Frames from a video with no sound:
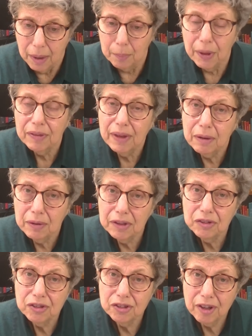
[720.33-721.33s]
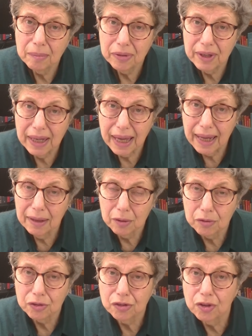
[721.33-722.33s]
But there is something
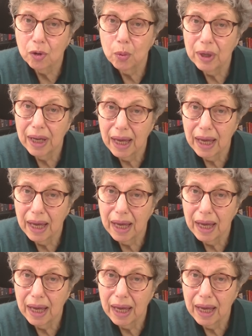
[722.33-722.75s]
else that we